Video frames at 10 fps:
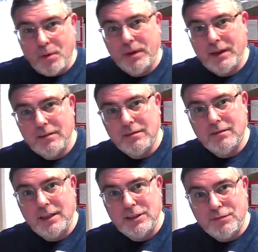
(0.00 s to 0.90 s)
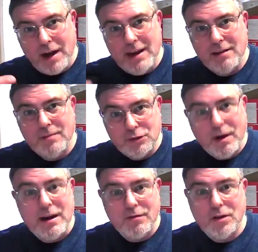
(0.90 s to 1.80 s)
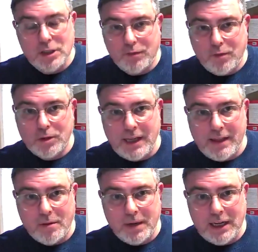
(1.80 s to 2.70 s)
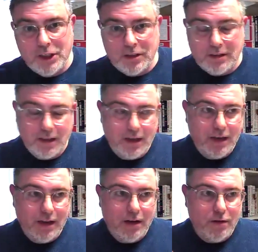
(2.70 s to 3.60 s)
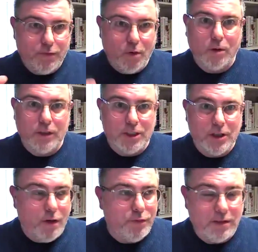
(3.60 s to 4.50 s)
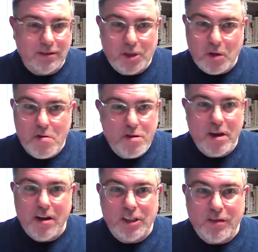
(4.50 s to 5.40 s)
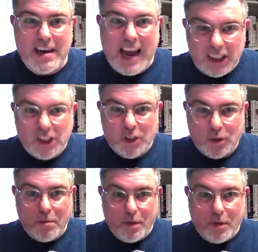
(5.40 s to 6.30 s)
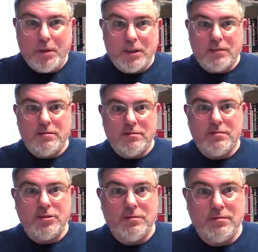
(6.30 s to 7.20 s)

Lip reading: that point, it's Reagan when it's Reagan versus Ford to get the nomination. Ford is often two-thirds of the national Republican